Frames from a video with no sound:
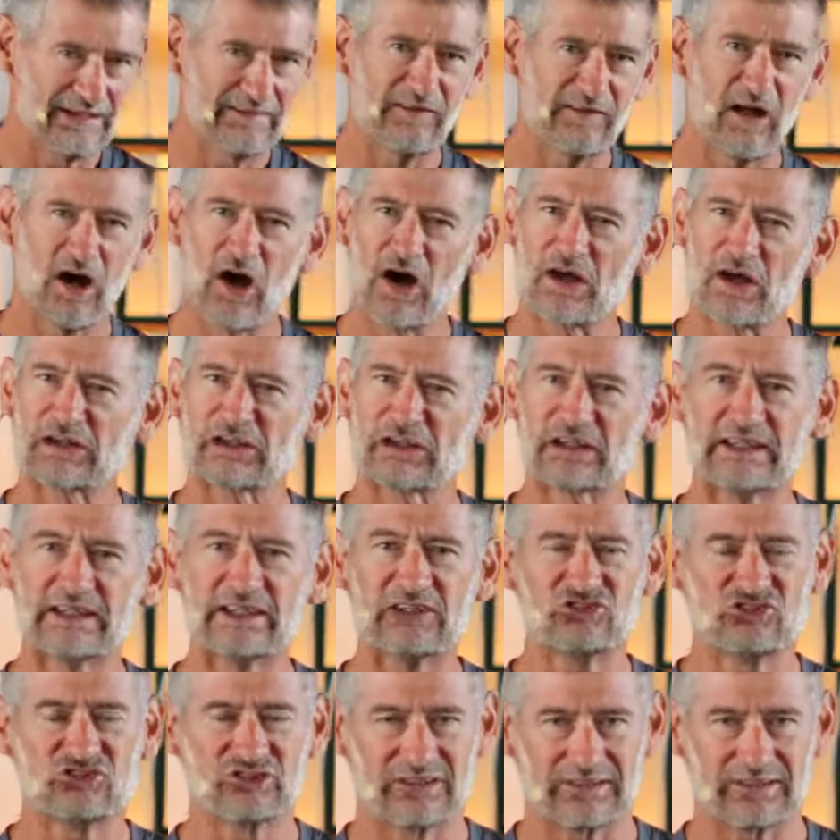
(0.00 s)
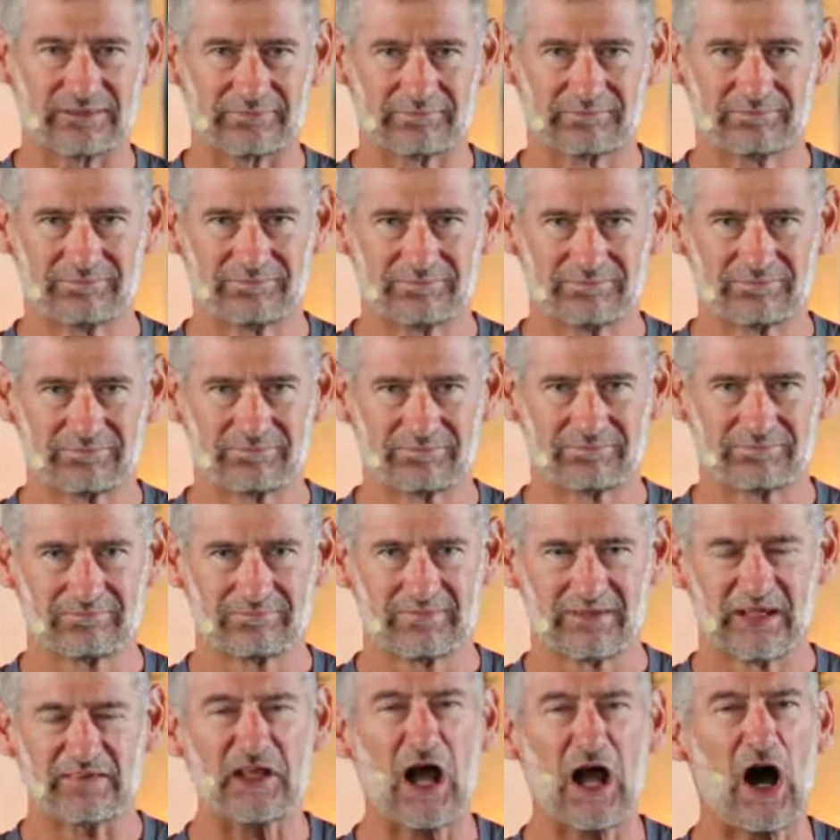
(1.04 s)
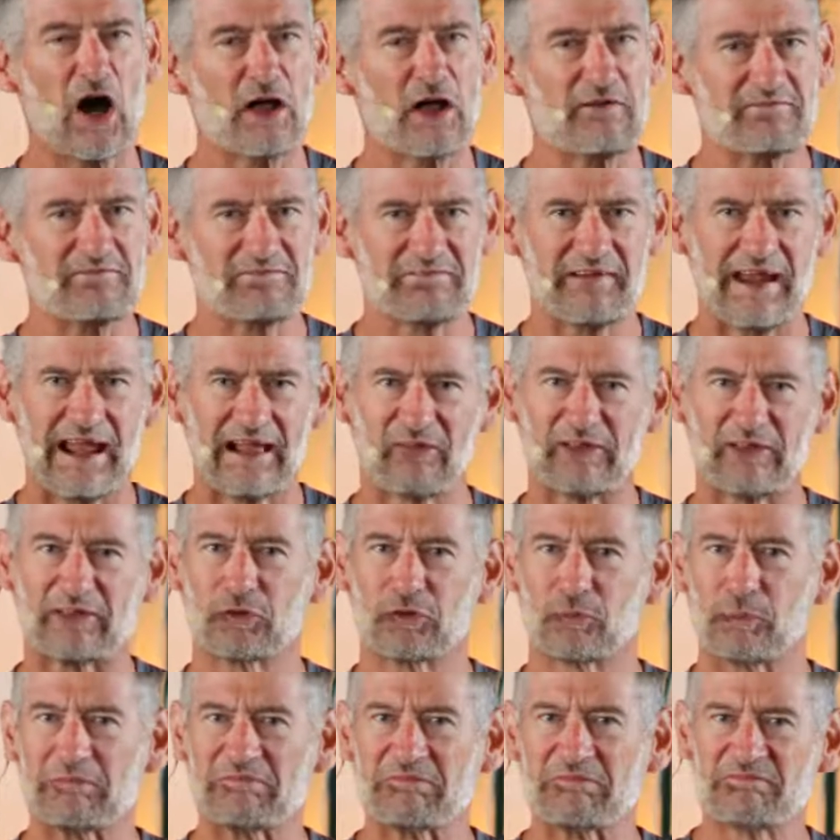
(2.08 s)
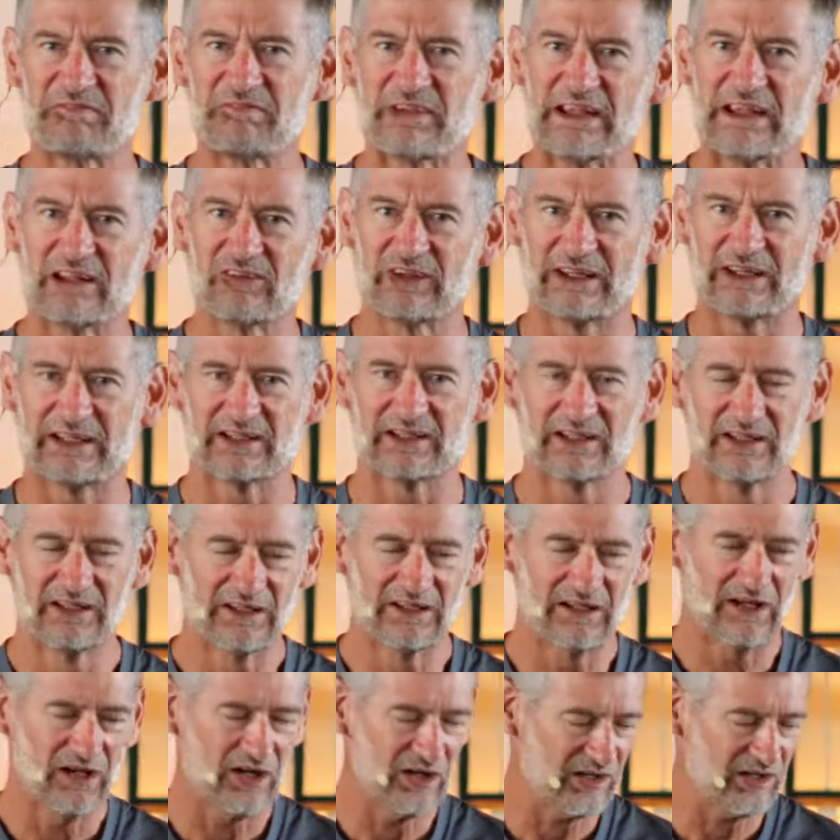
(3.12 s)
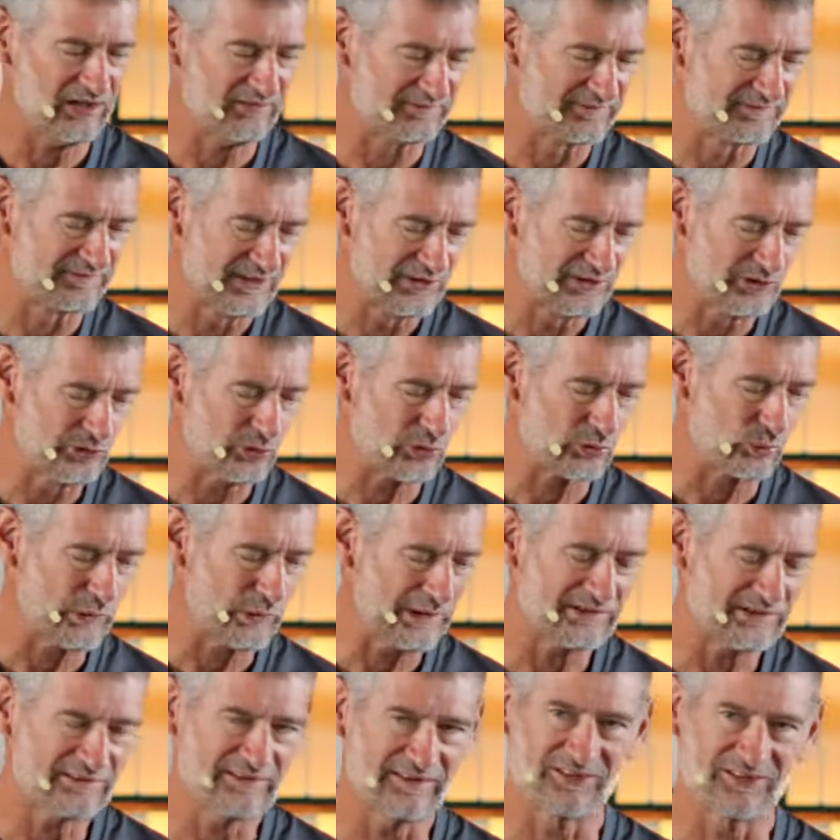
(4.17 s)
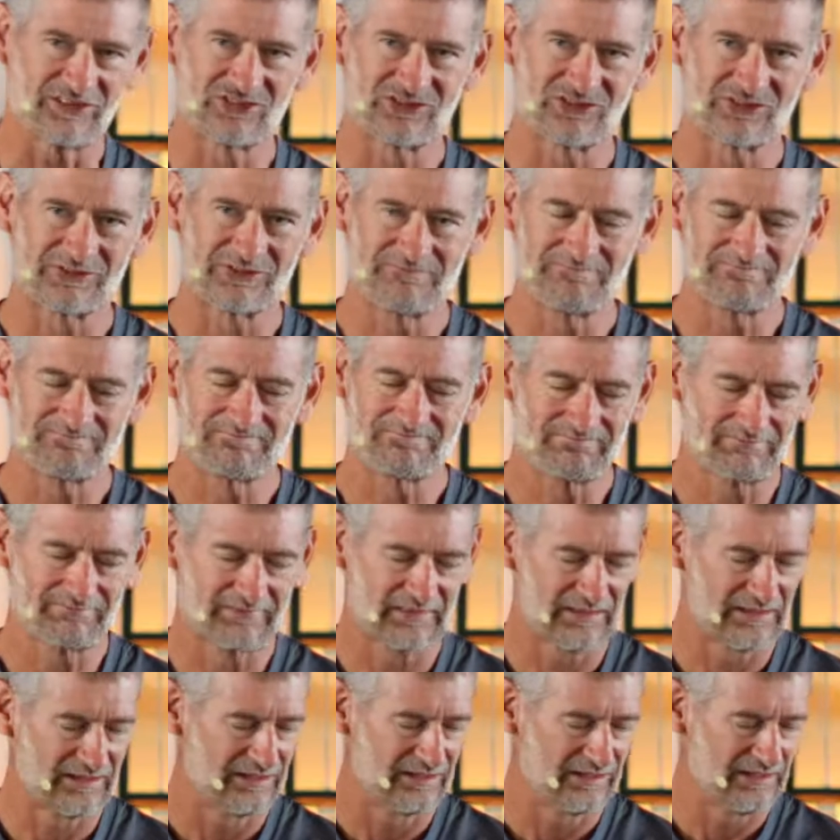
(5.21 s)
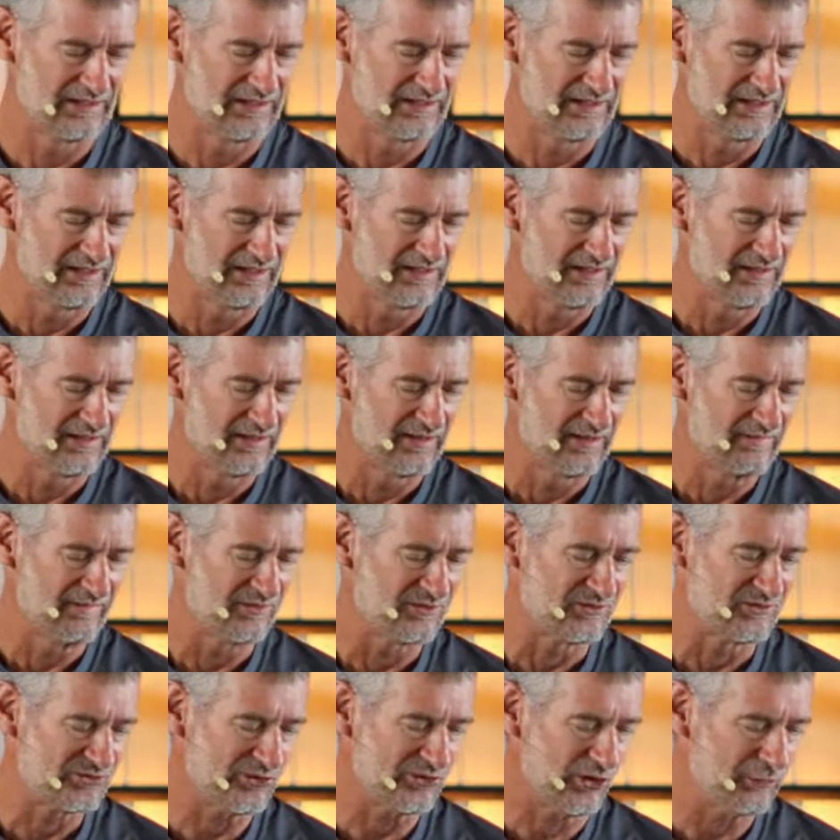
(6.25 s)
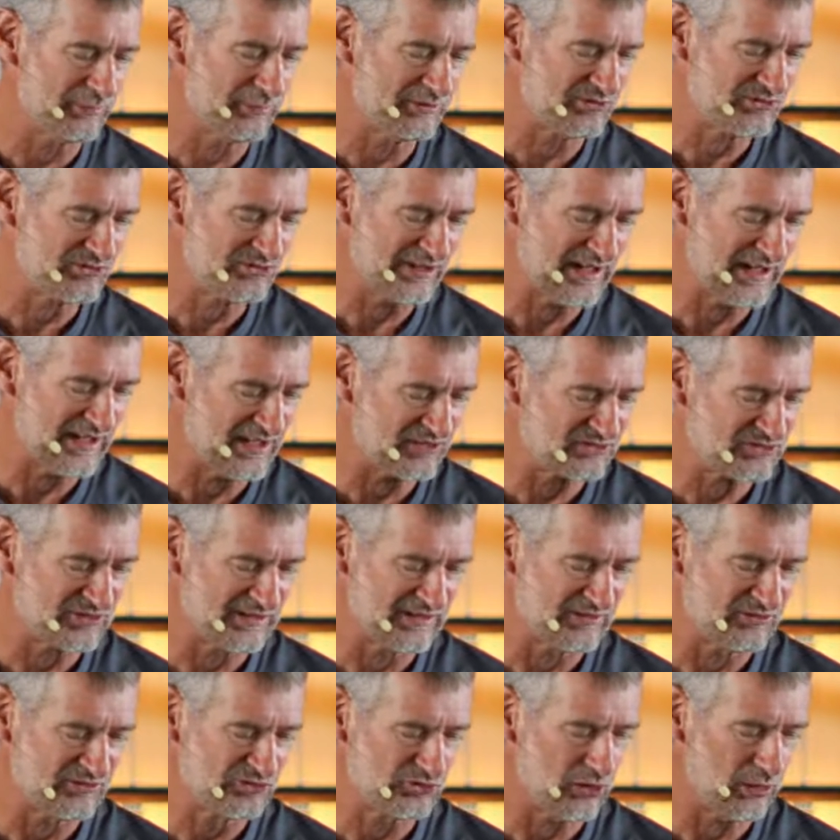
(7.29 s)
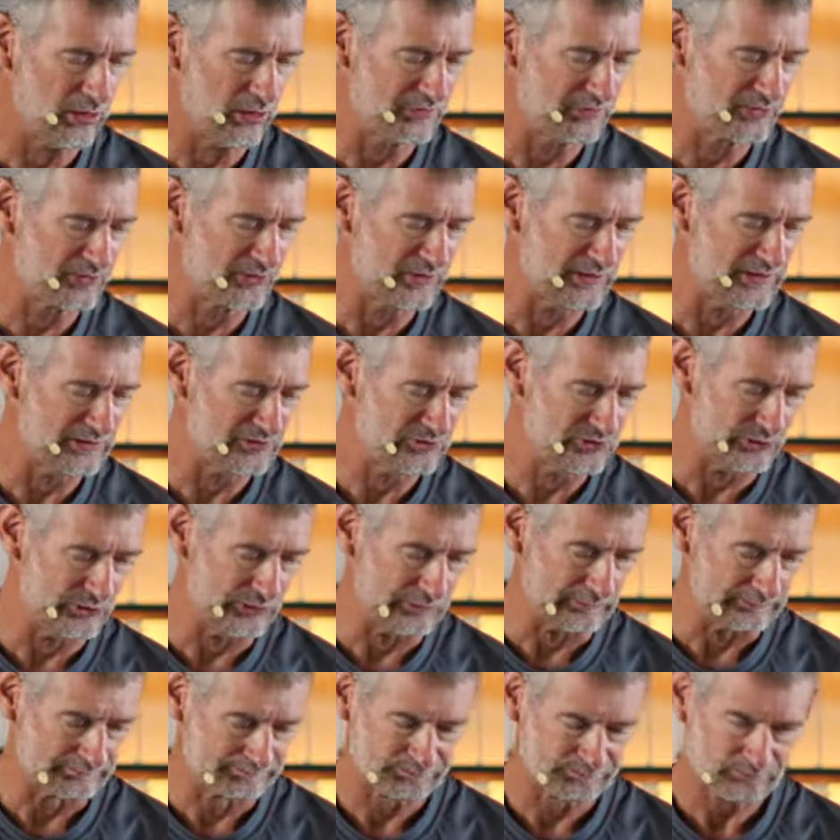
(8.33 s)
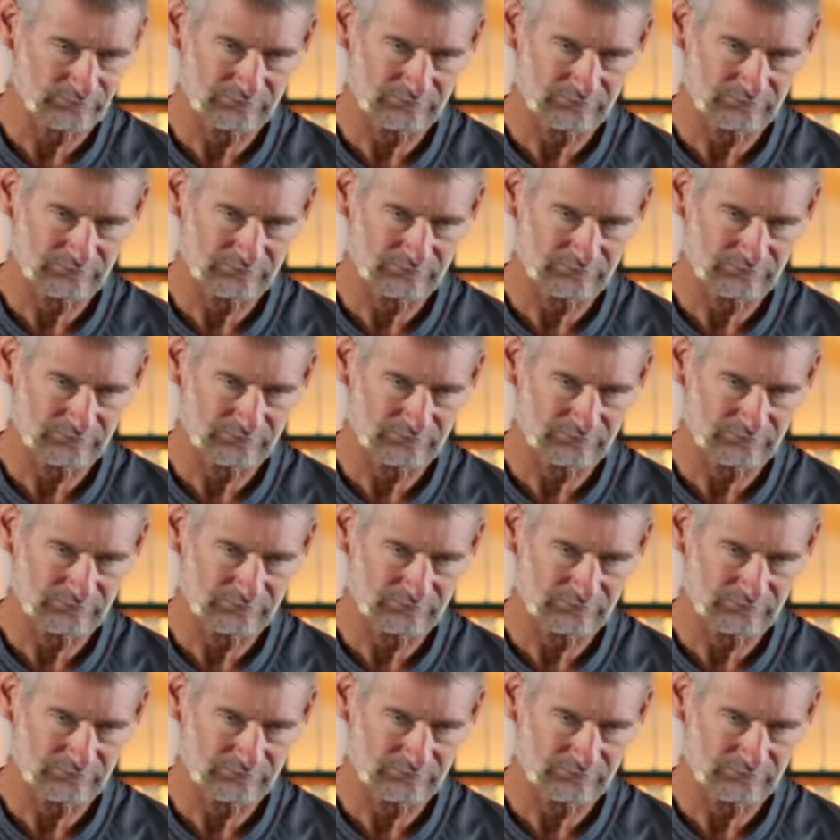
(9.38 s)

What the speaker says: In the unleashing, in the unveiling, the revealing of your weakness. The psalmist says in Psalm 32,